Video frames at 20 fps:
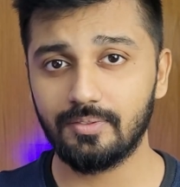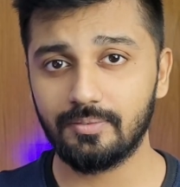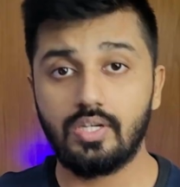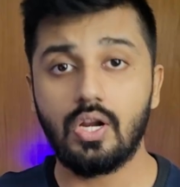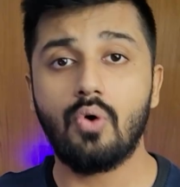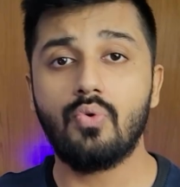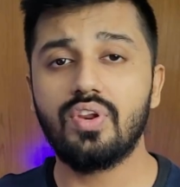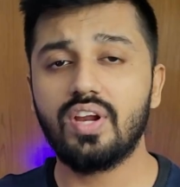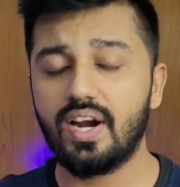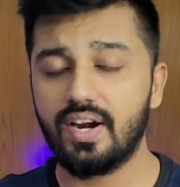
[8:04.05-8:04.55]

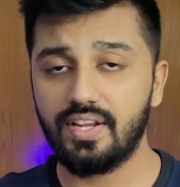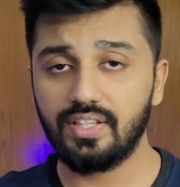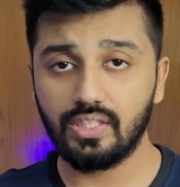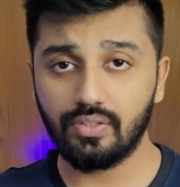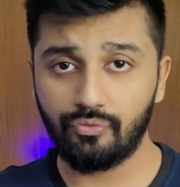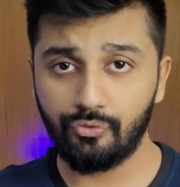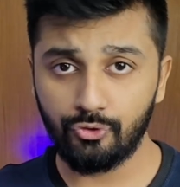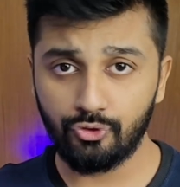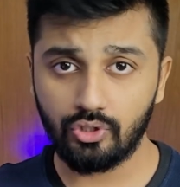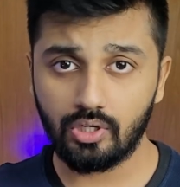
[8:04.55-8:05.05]
Now regarding the
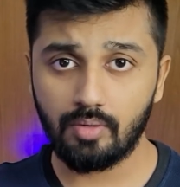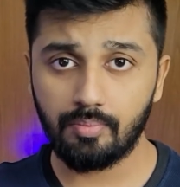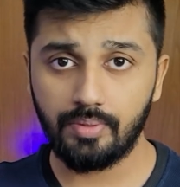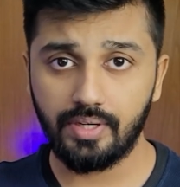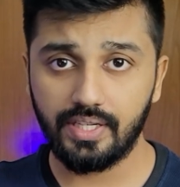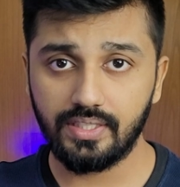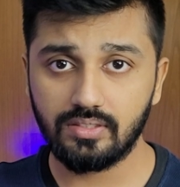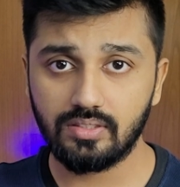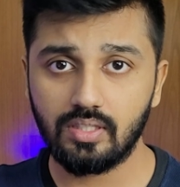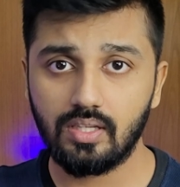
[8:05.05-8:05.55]
future
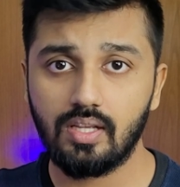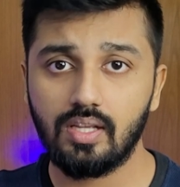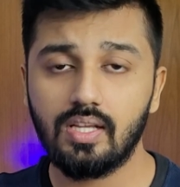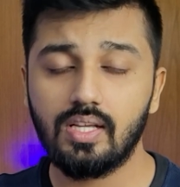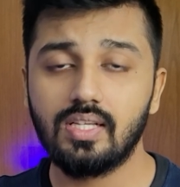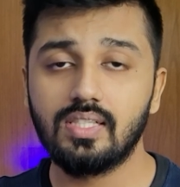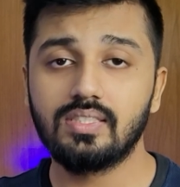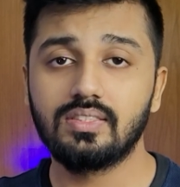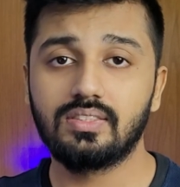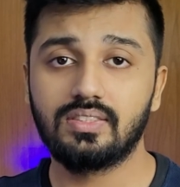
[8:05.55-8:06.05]
updates,
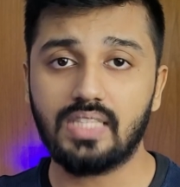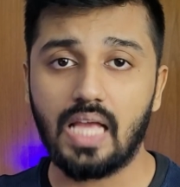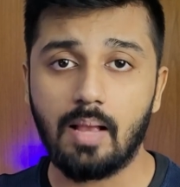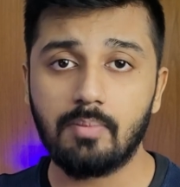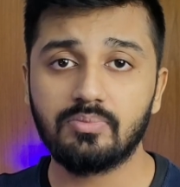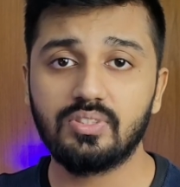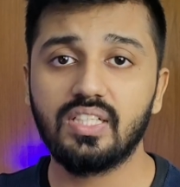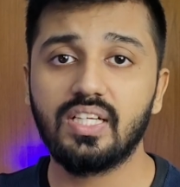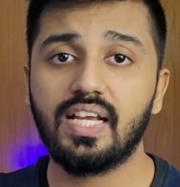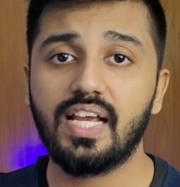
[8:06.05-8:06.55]

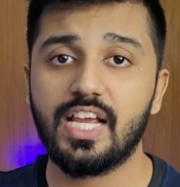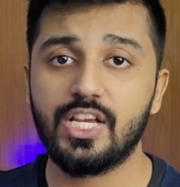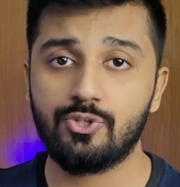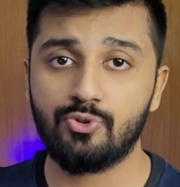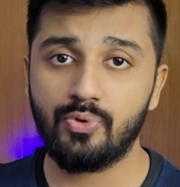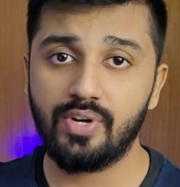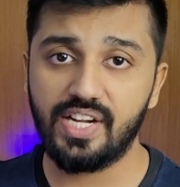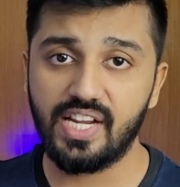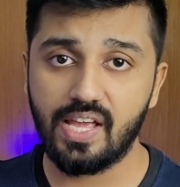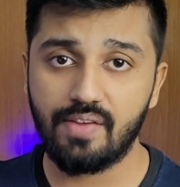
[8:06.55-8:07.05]
Samsung
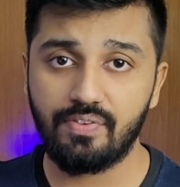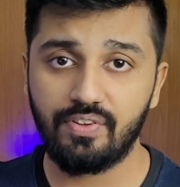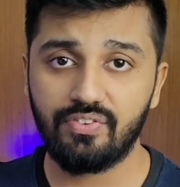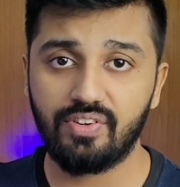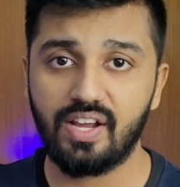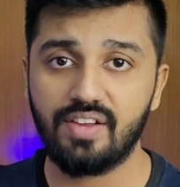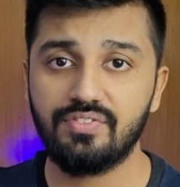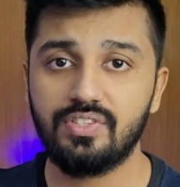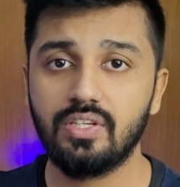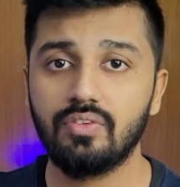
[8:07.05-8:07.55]
S20 FE
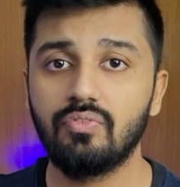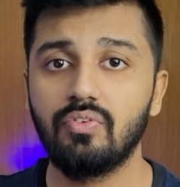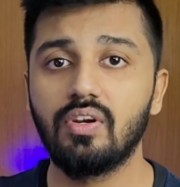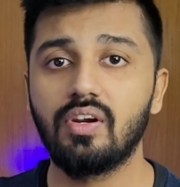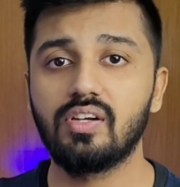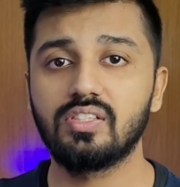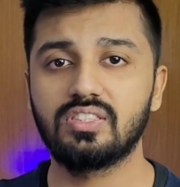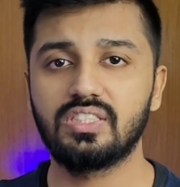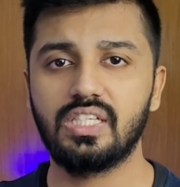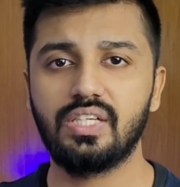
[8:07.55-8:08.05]
5G will
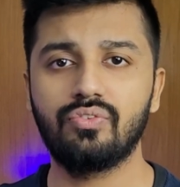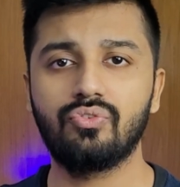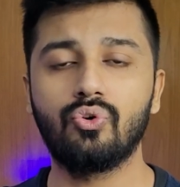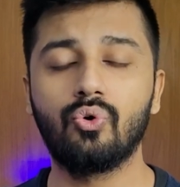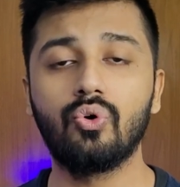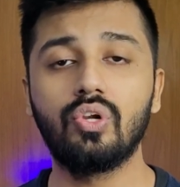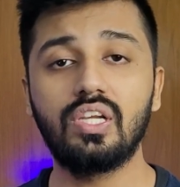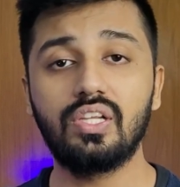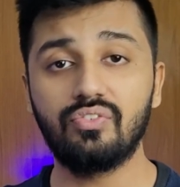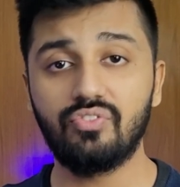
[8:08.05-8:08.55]
receive
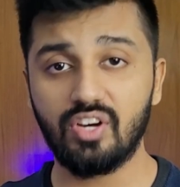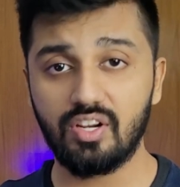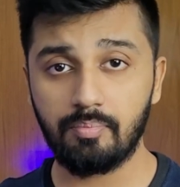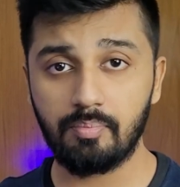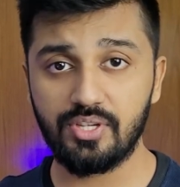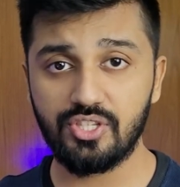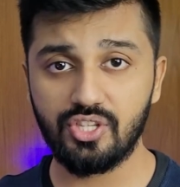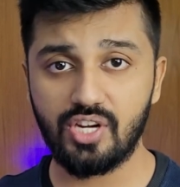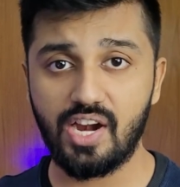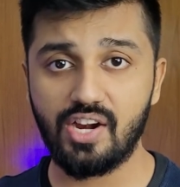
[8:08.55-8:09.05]
only one
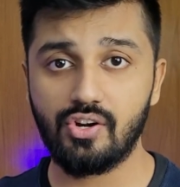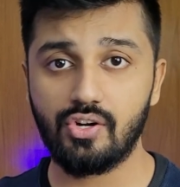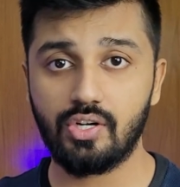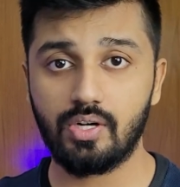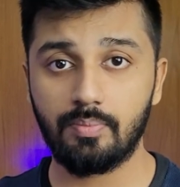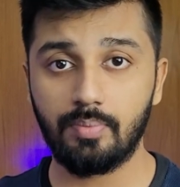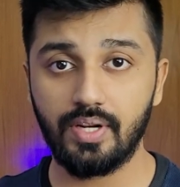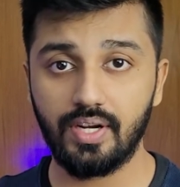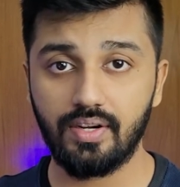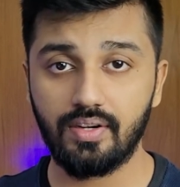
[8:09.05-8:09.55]
major
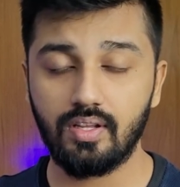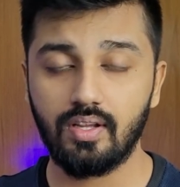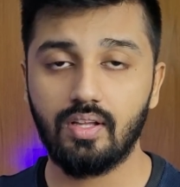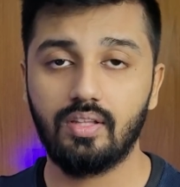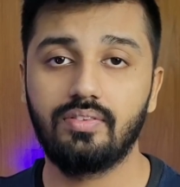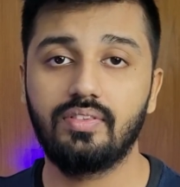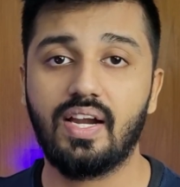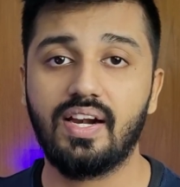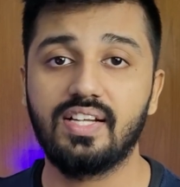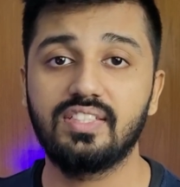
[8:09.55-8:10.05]
Android update,
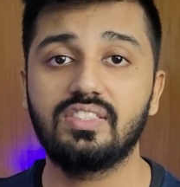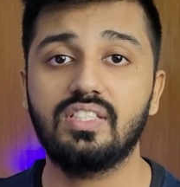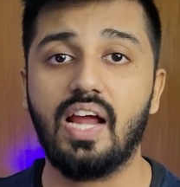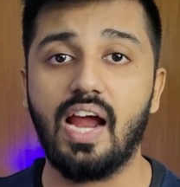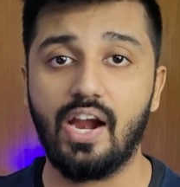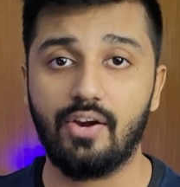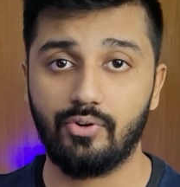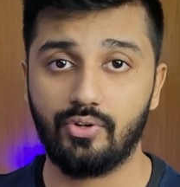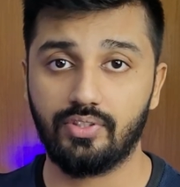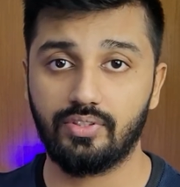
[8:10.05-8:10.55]
that is
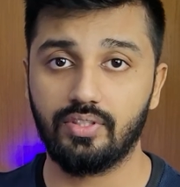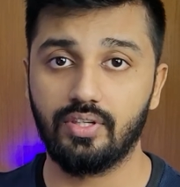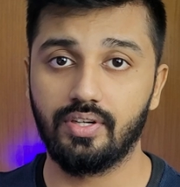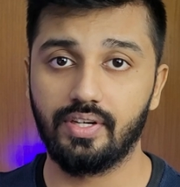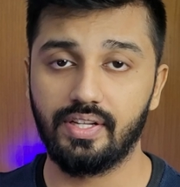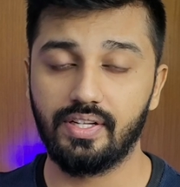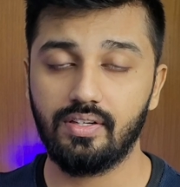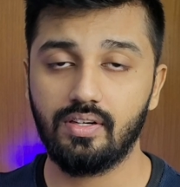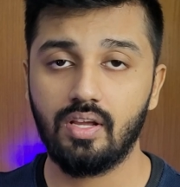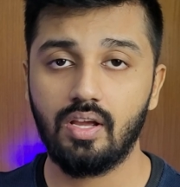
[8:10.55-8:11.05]
Android
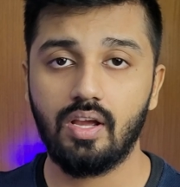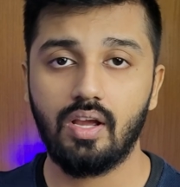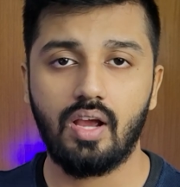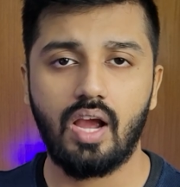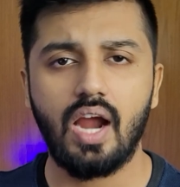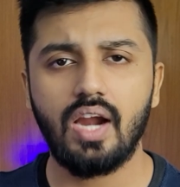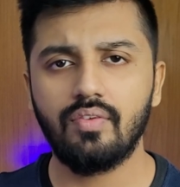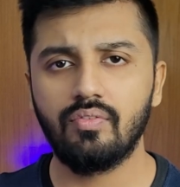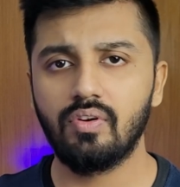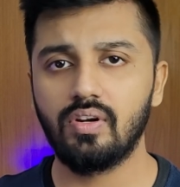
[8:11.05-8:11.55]
13,
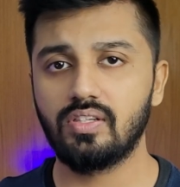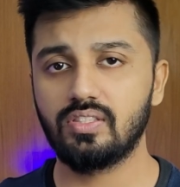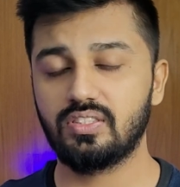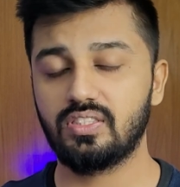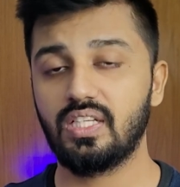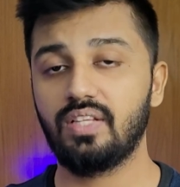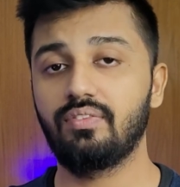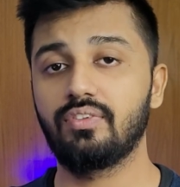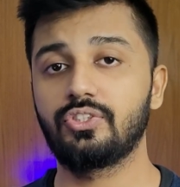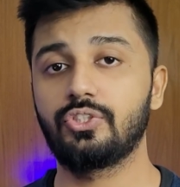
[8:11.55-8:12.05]
and will
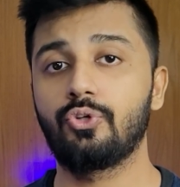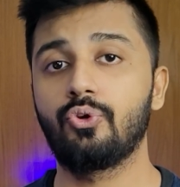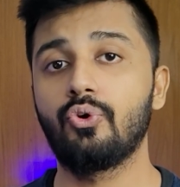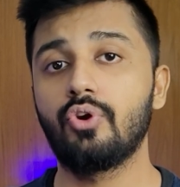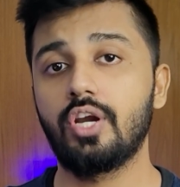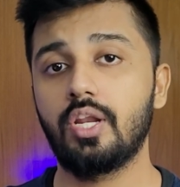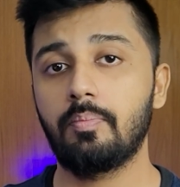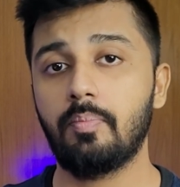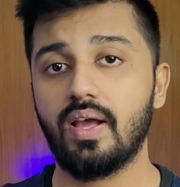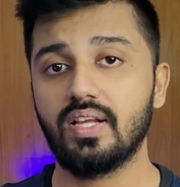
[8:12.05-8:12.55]
receive the
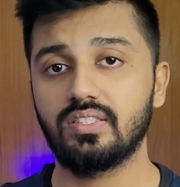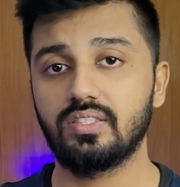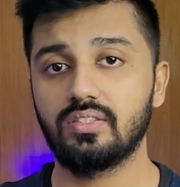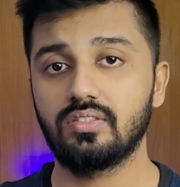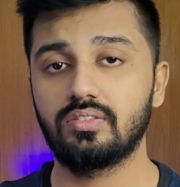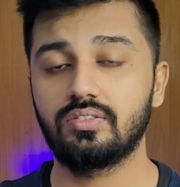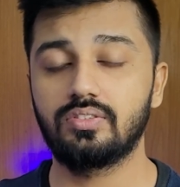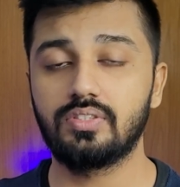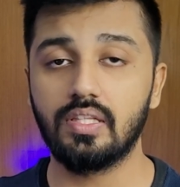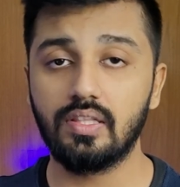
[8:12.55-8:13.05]
security
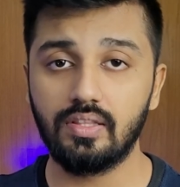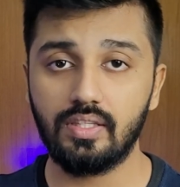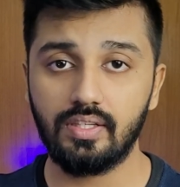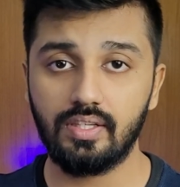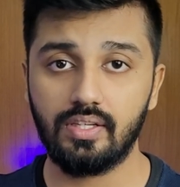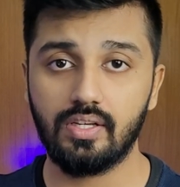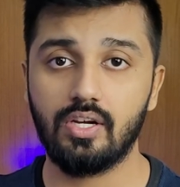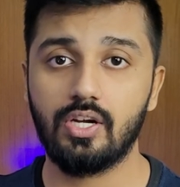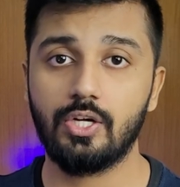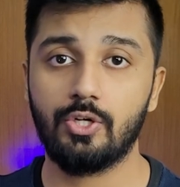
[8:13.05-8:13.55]
patches till the
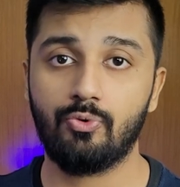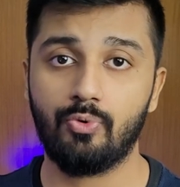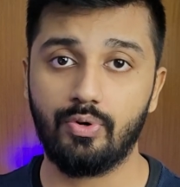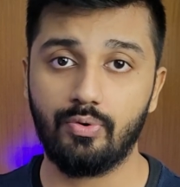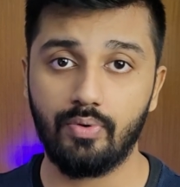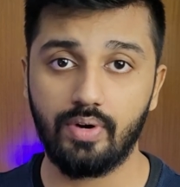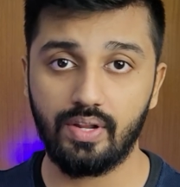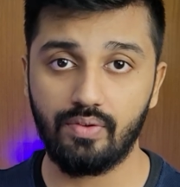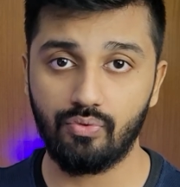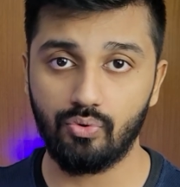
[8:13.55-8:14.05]
year
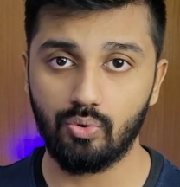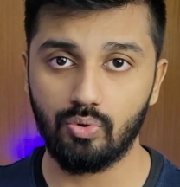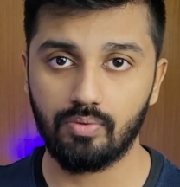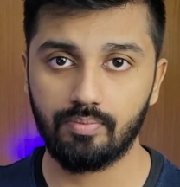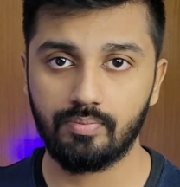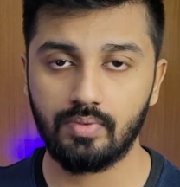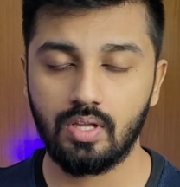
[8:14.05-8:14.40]
2024.